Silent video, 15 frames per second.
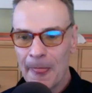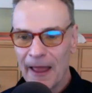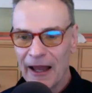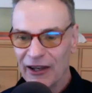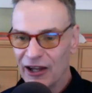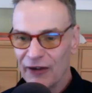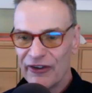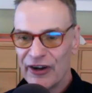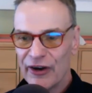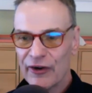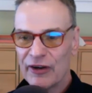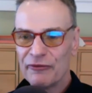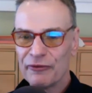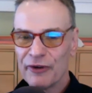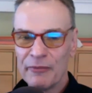Love
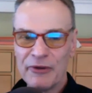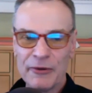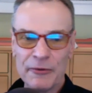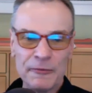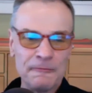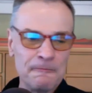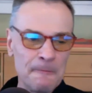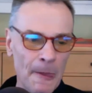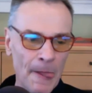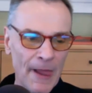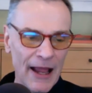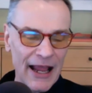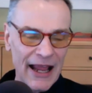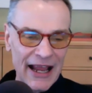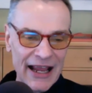hearing from you.
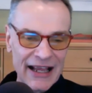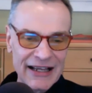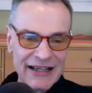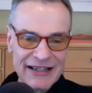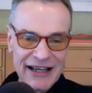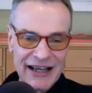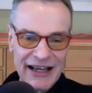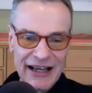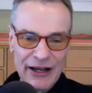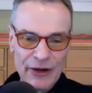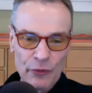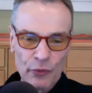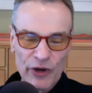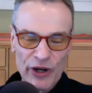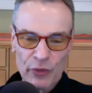And
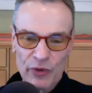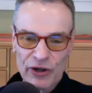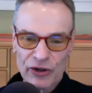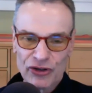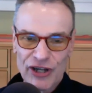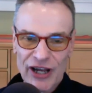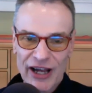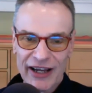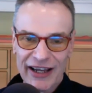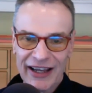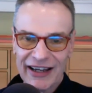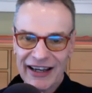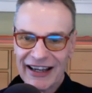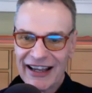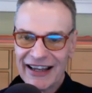we will check
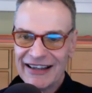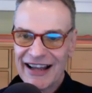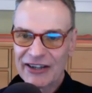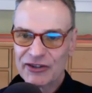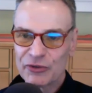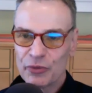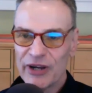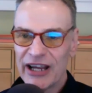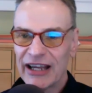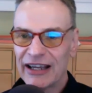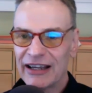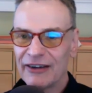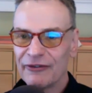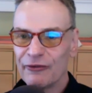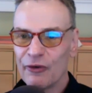in again next week
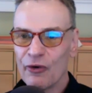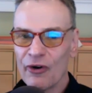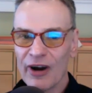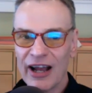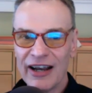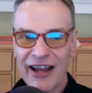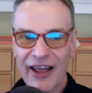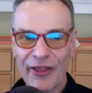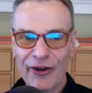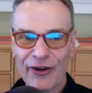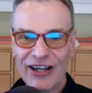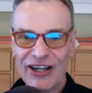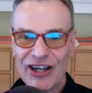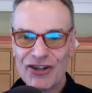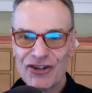for another
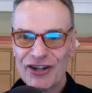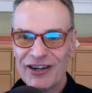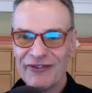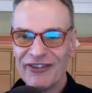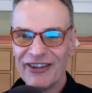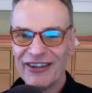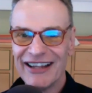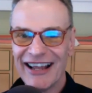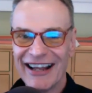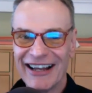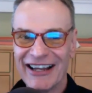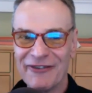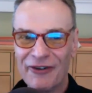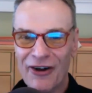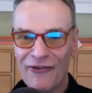edition of the
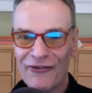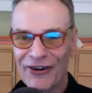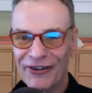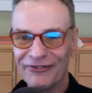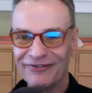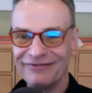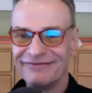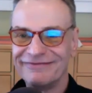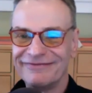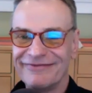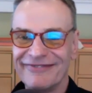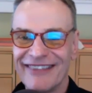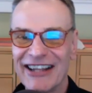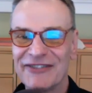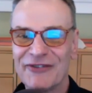Daily Evolver.
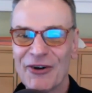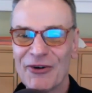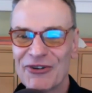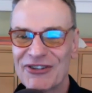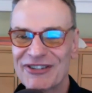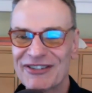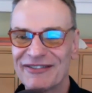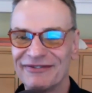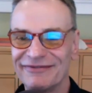Thanks, folks.